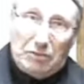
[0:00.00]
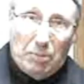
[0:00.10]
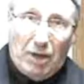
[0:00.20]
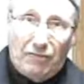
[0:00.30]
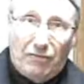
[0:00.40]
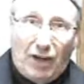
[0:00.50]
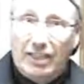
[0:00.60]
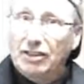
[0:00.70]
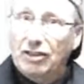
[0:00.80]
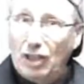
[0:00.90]
You might
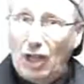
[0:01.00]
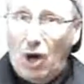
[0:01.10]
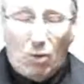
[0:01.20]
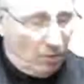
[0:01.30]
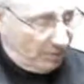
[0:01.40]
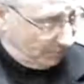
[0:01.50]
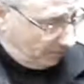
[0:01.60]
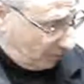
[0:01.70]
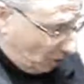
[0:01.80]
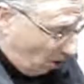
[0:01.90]
find it's low.
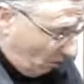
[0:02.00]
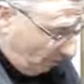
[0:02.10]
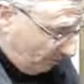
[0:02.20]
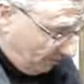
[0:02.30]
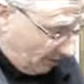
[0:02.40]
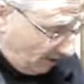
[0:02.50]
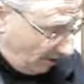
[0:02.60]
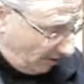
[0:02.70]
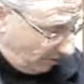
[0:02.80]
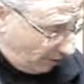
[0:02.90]
So,
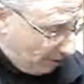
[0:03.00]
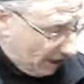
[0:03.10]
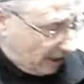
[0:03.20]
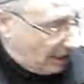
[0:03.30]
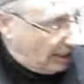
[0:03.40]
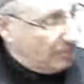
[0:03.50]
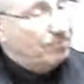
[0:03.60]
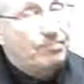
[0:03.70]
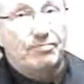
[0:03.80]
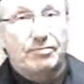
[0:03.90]
for me, I
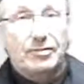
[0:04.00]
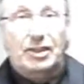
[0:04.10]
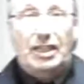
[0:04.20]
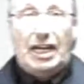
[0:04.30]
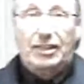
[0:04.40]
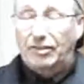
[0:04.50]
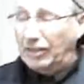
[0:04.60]
connect